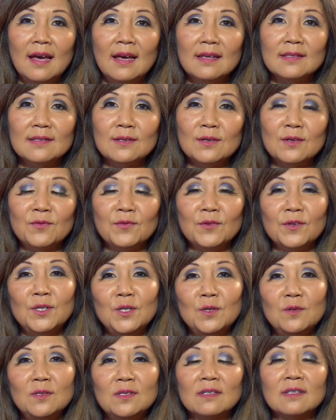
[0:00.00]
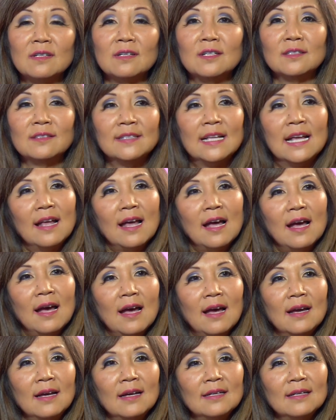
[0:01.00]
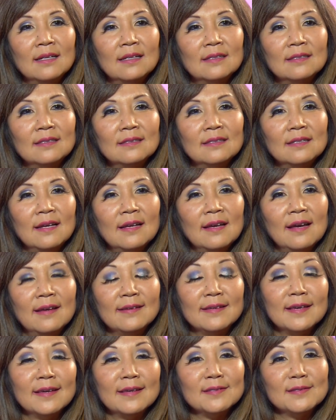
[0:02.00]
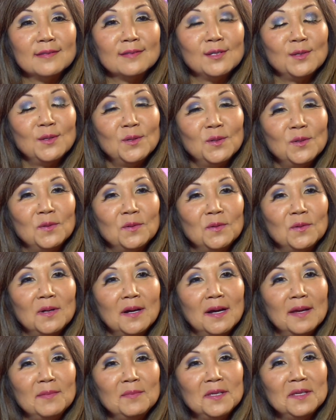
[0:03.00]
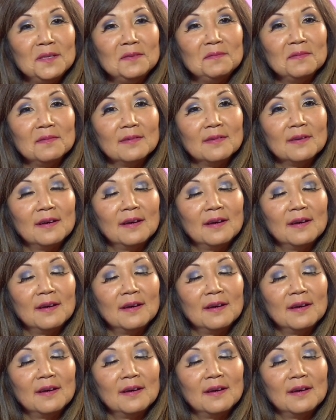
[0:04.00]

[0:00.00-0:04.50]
So for you, Nicole, I guess too, I mean,